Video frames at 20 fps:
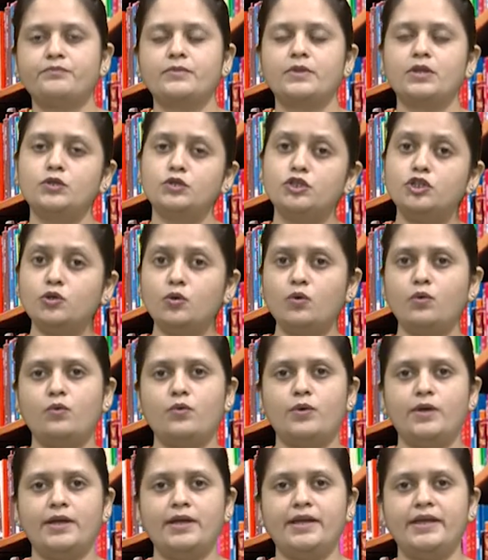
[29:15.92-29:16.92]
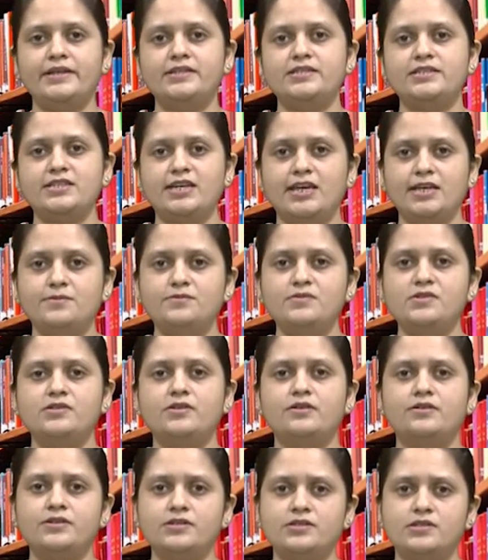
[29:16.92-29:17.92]
though at times the
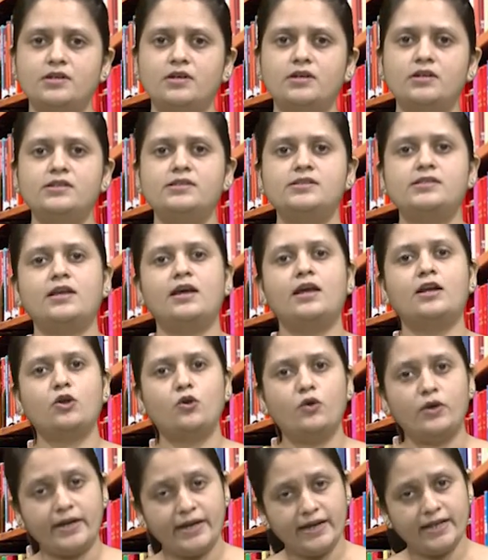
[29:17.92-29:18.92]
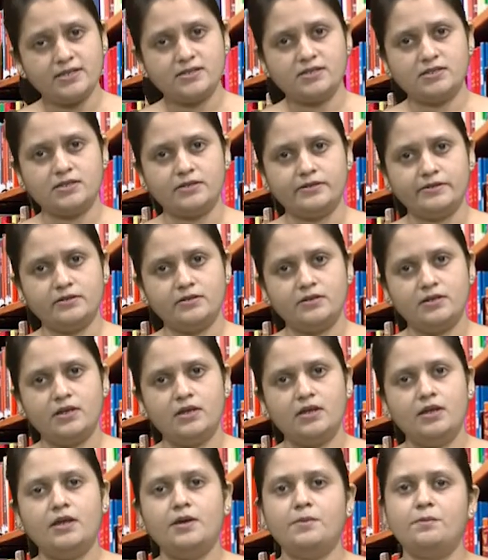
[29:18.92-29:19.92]
results are contested,
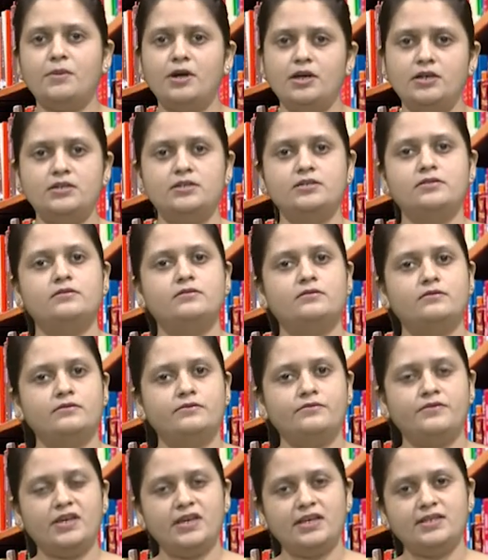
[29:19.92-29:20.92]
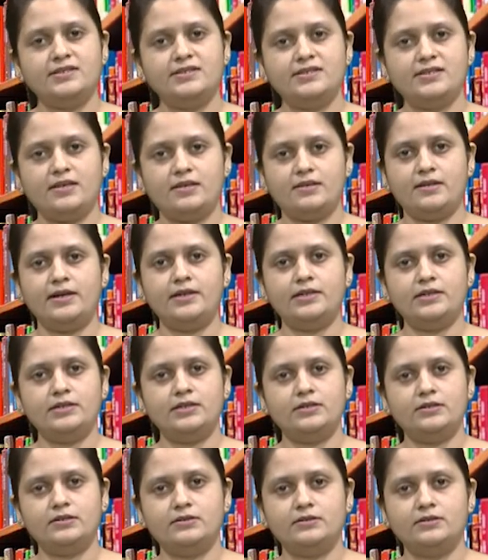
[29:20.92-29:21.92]
but we can say
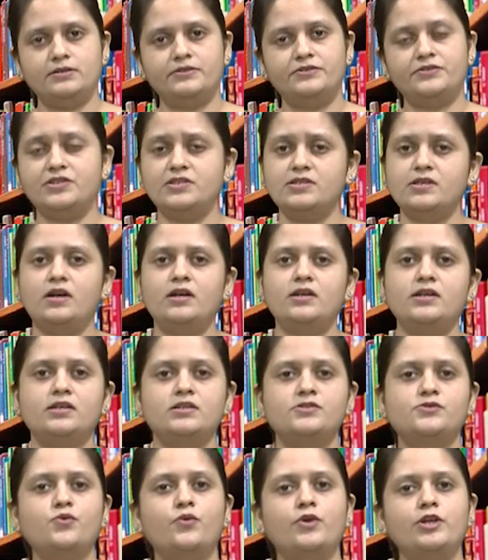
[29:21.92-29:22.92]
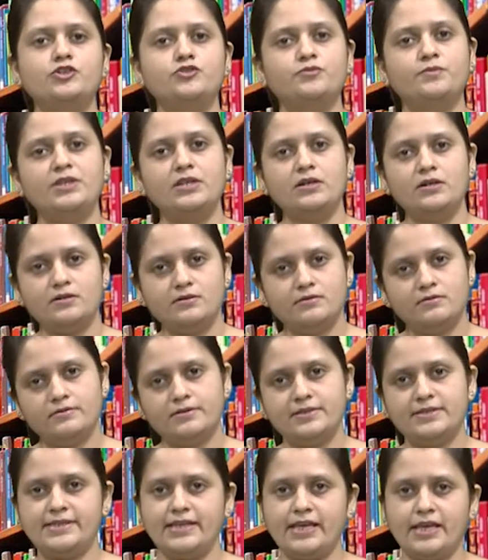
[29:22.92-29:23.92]
that the result is going to be the
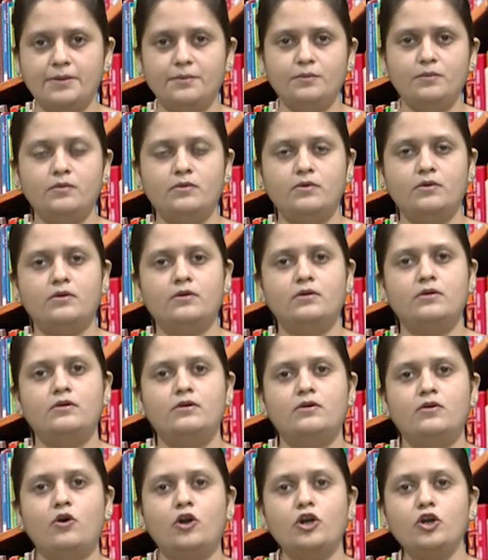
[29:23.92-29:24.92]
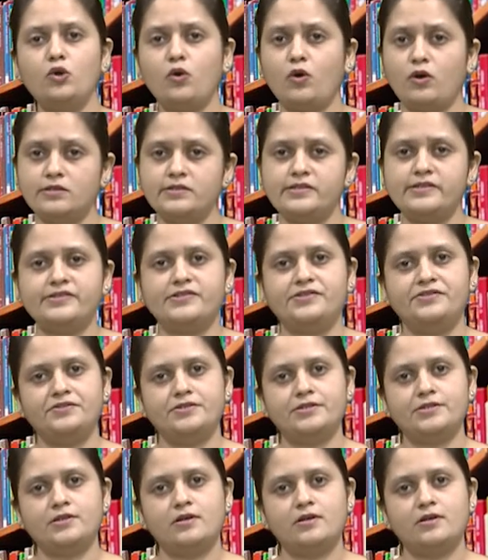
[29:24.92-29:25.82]
same or constant.